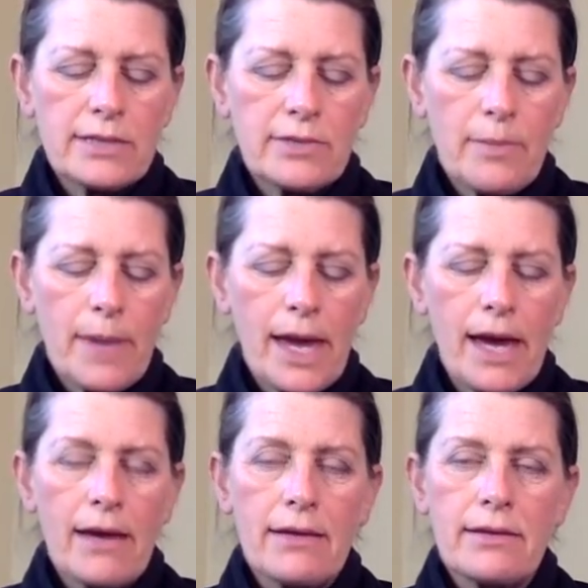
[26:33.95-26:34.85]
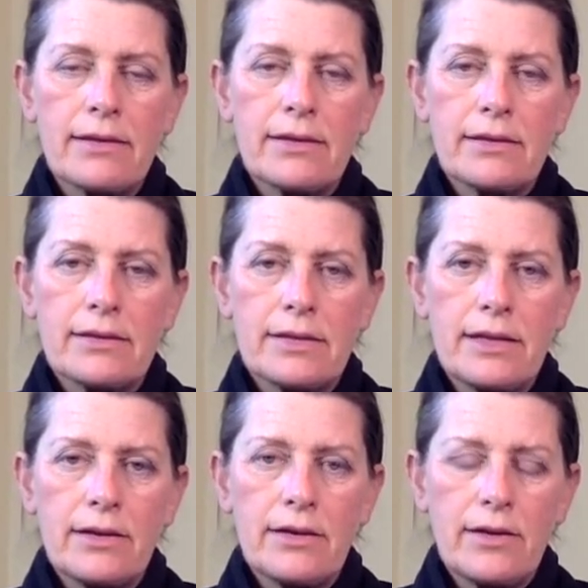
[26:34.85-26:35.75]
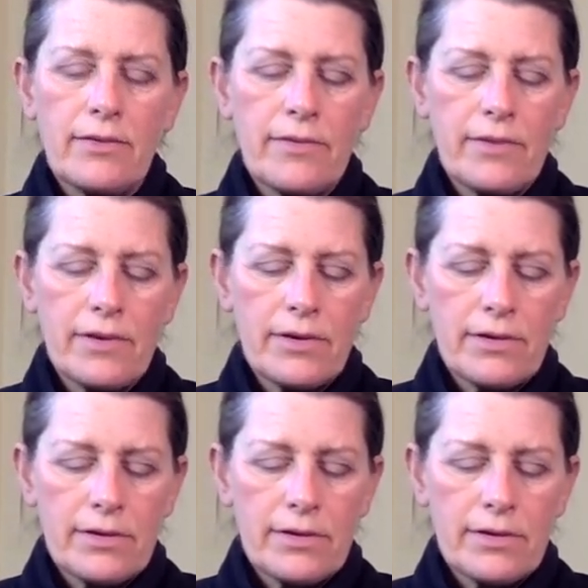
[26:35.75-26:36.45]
to a path near a river.